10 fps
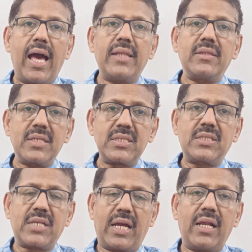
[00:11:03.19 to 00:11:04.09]
And
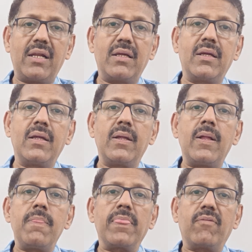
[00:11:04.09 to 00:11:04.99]
this child,
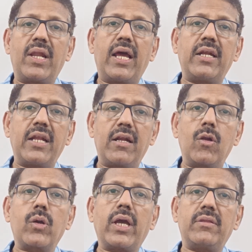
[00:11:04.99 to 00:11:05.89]
when I did
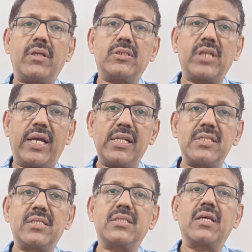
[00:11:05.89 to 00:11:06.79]
look at the
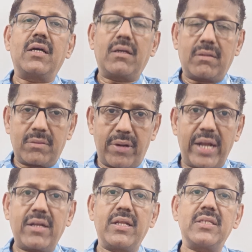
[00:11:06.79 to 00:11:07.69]
child's uh,
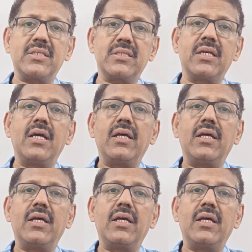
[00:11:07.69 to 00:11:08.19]
redness,